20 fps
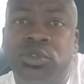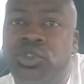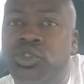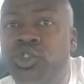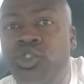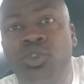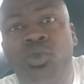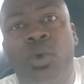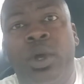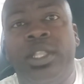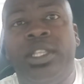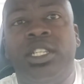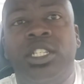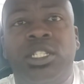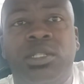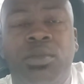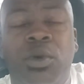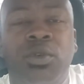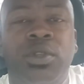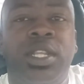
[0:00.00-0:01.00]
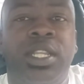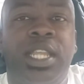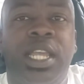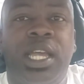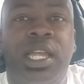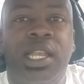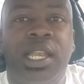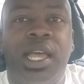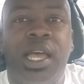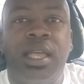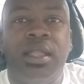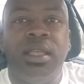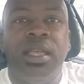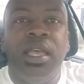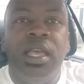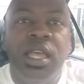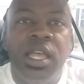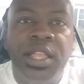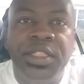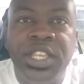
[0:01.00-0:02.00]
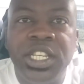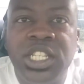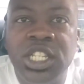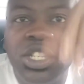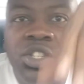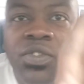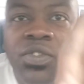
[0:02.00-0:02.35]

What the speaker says: Do you want this smoke today or not? This is